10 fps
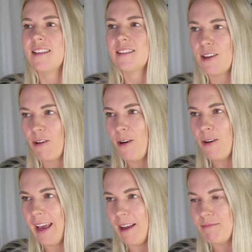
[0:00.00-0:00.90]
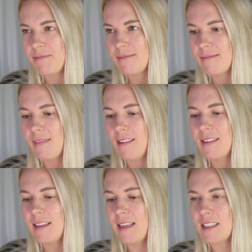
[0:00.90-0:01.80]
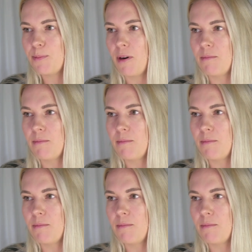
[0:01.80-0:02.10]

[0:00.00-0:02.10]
So, okay, The next prompt